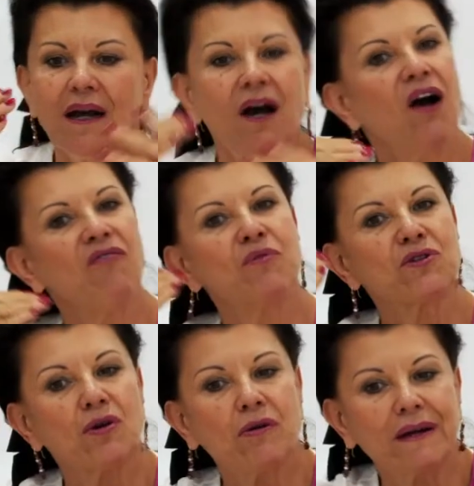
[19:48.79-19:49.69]
of
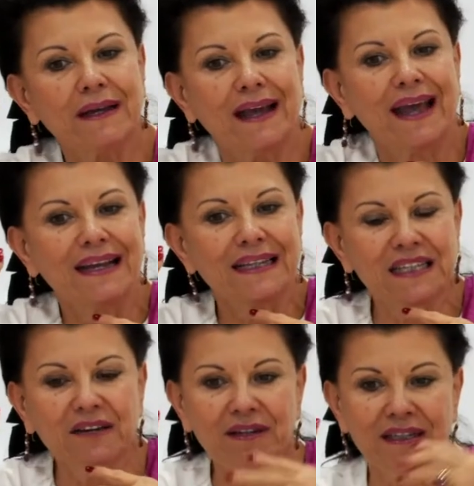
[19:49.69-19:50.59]
motoric
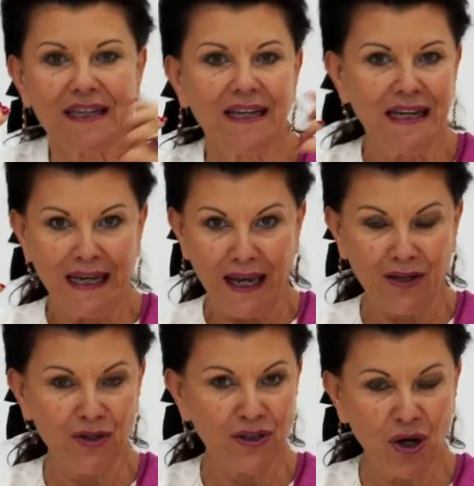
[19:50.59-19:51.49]
activity. And
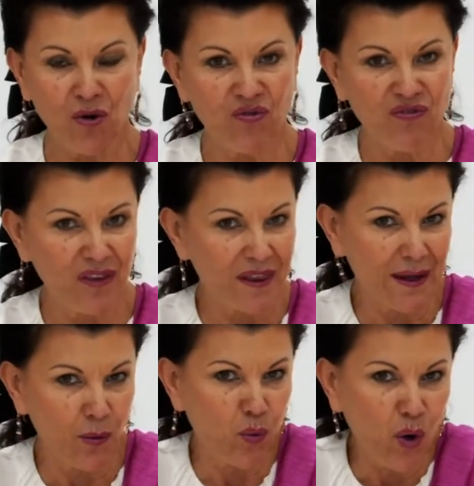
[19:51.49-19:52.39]
you know
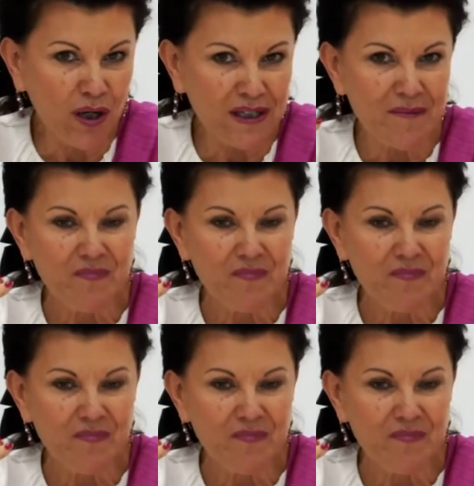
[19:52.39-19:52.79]
what?